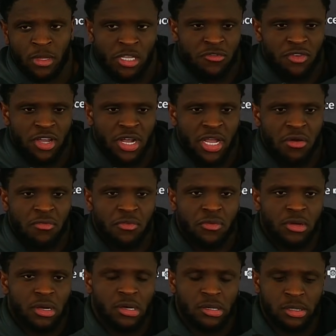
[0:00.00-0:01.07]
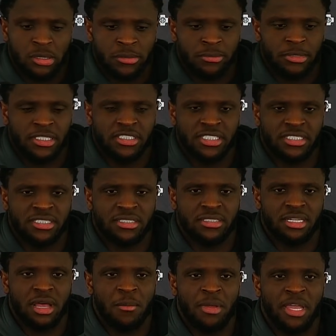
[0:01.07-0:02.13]
It's very helpful.
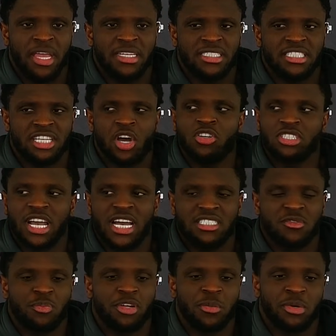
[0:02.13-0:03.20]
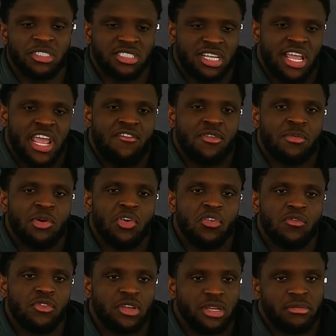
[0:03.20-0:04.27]
Those guys have pretty much seen every
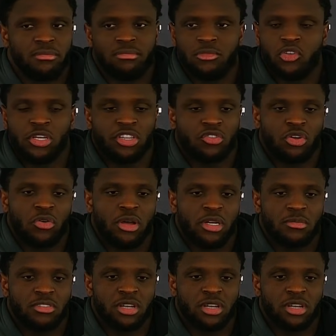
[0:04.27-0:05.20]
move you can throw at them.